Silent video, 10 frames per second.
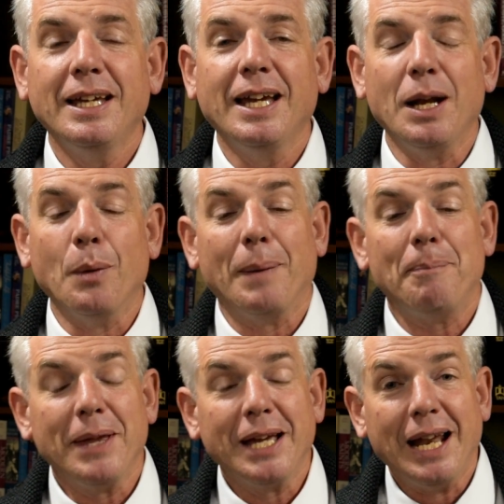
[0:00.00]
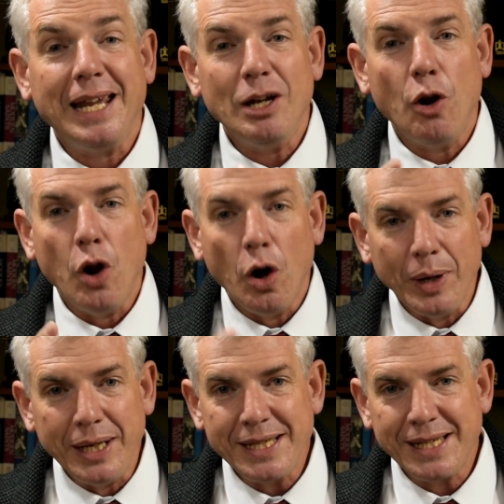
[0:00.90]
Anyway, then Galeno
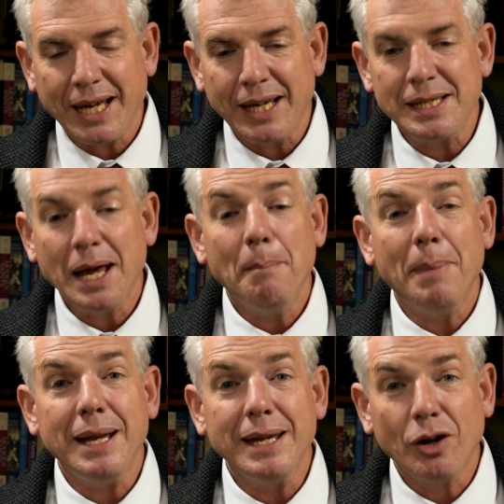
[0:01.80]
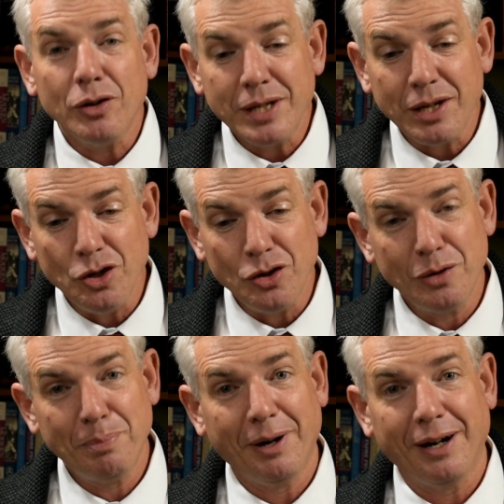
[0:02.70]
lowered his gaze, but he continued
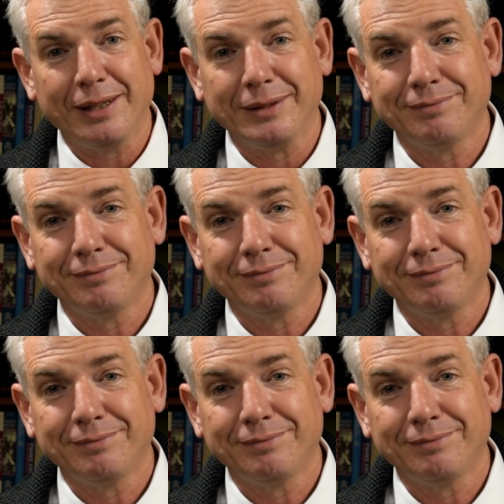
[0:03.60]
to pray.